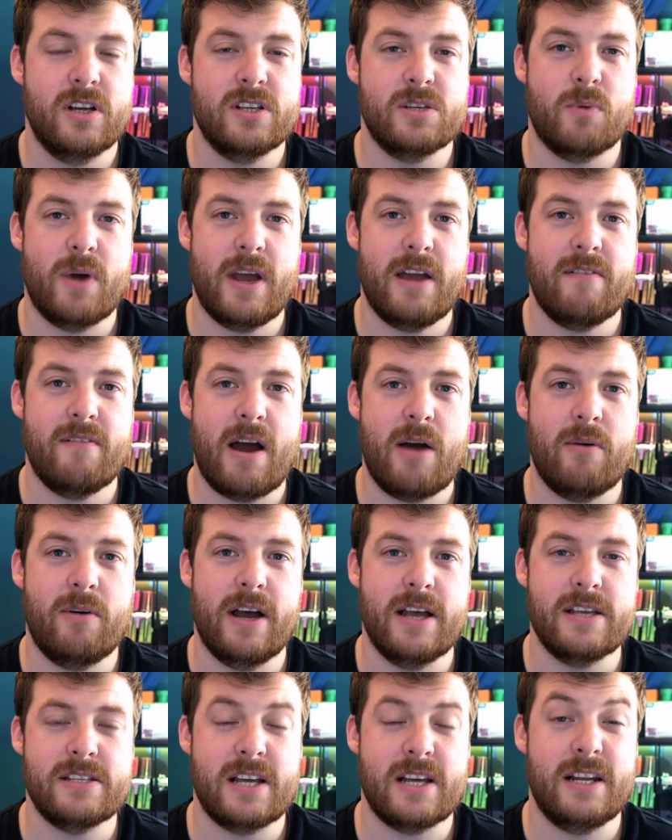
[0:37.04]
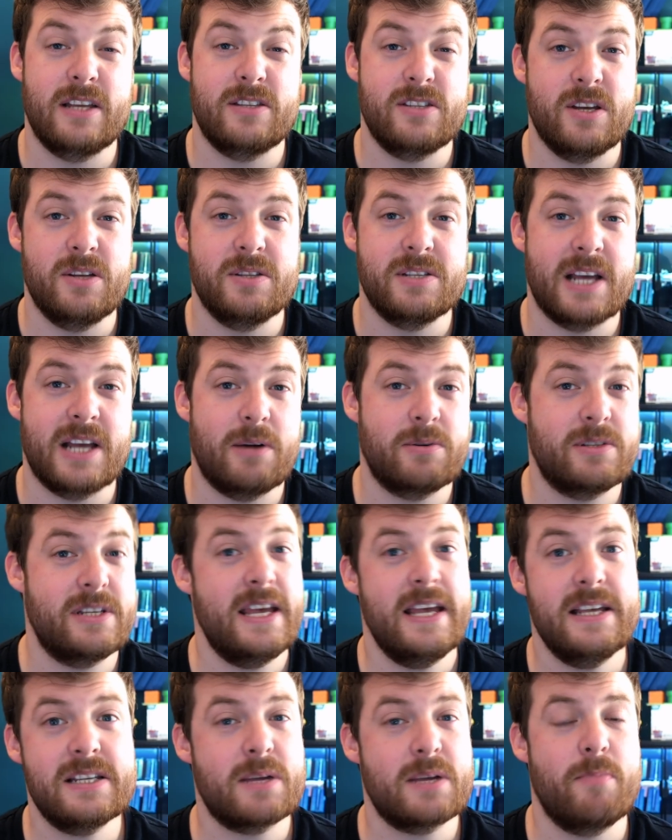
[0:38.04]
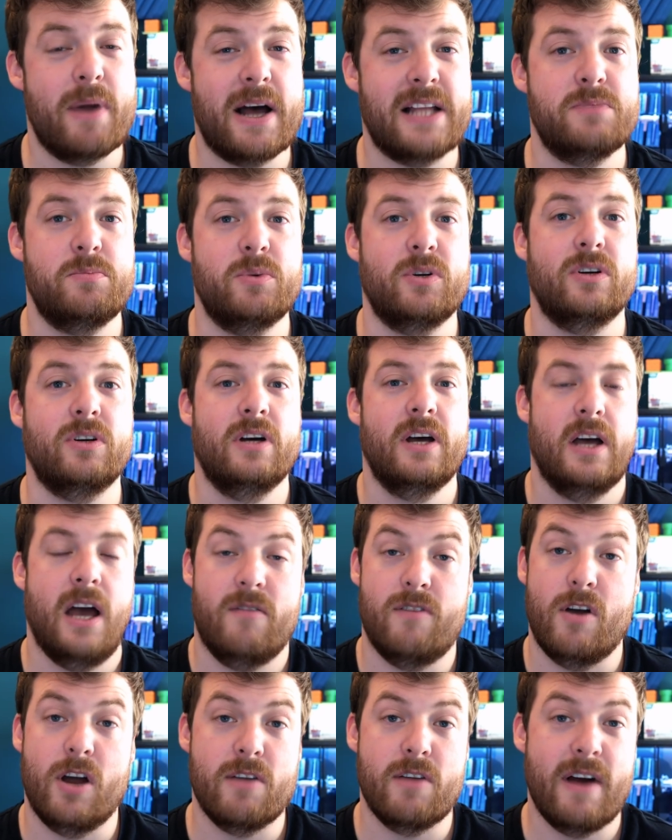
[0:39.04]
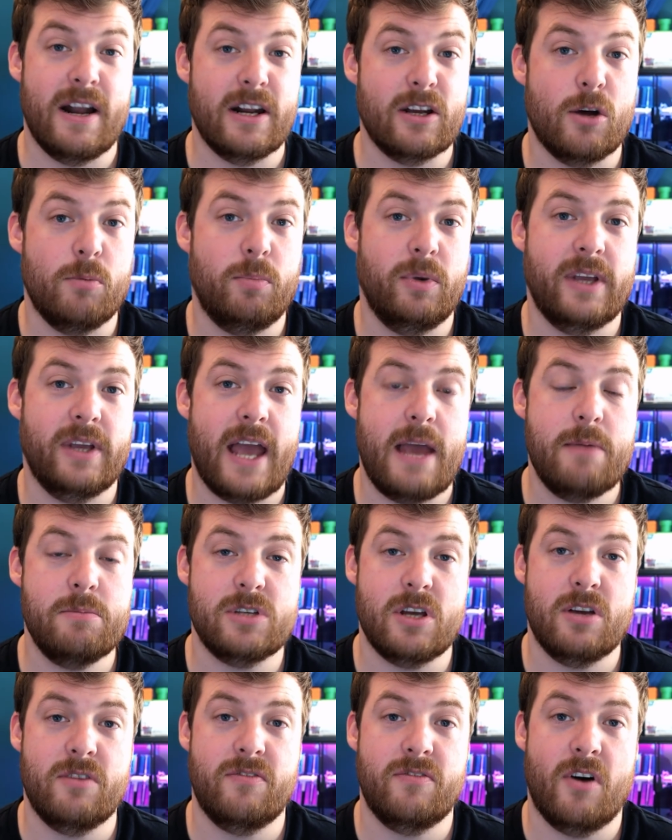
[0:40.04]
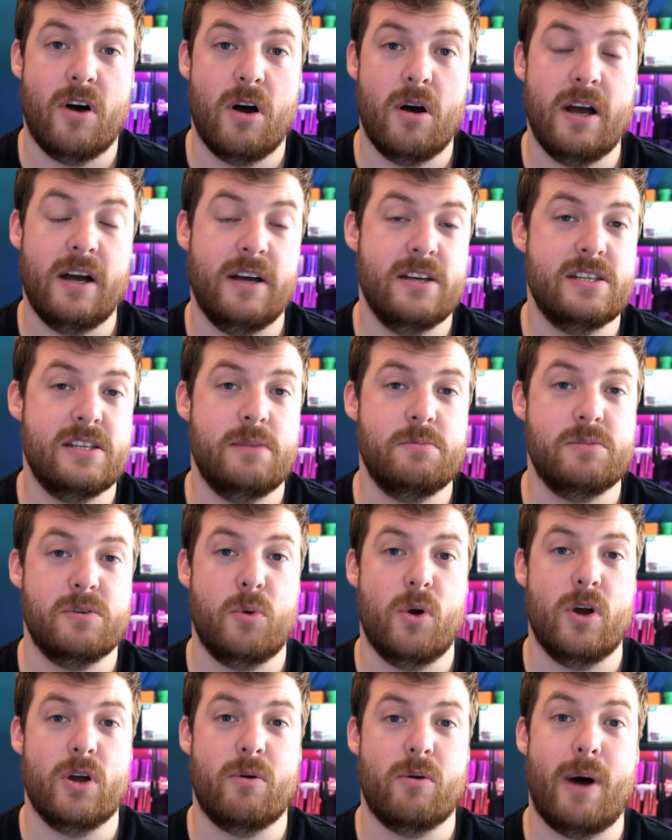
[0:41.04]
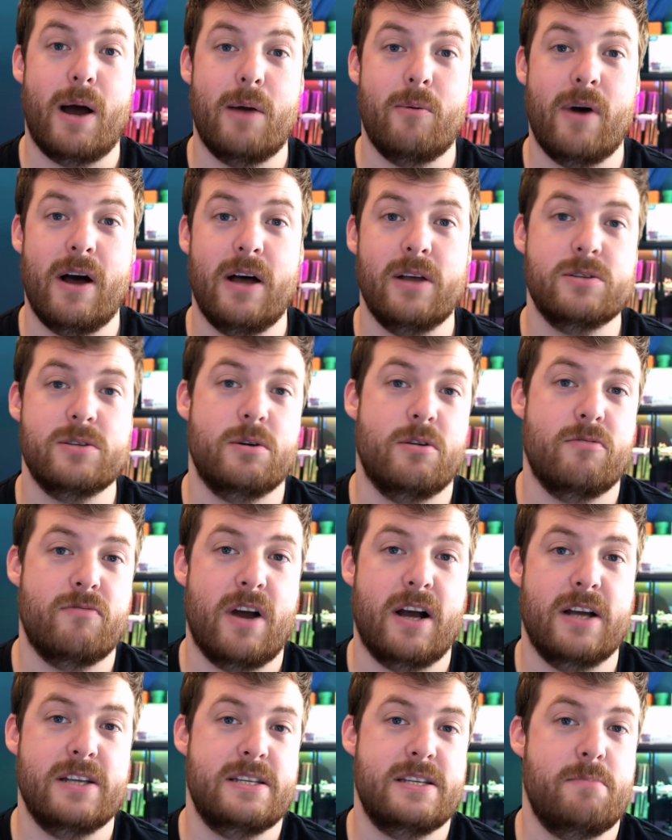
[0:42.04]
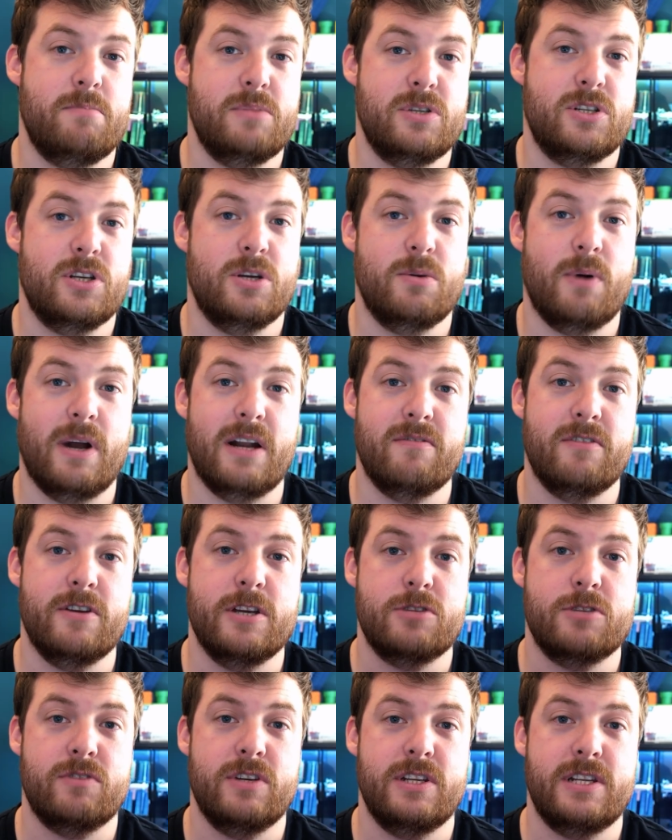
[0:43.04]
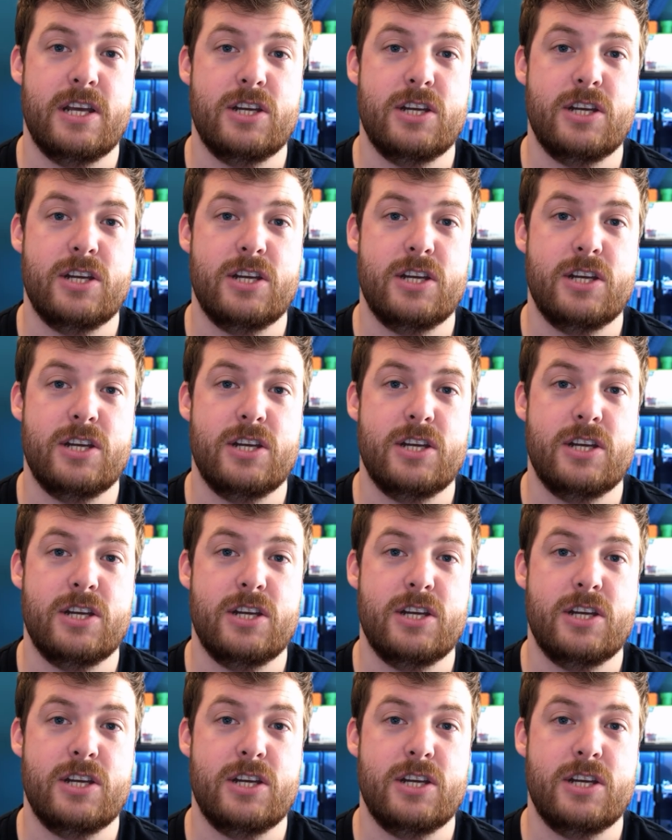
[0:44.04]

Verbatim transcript: there's a way around this, and it turns out it is compatible. I've only ran a couple of games so far and they seem to work quite well, so I've ran the Sims 2 Anniversary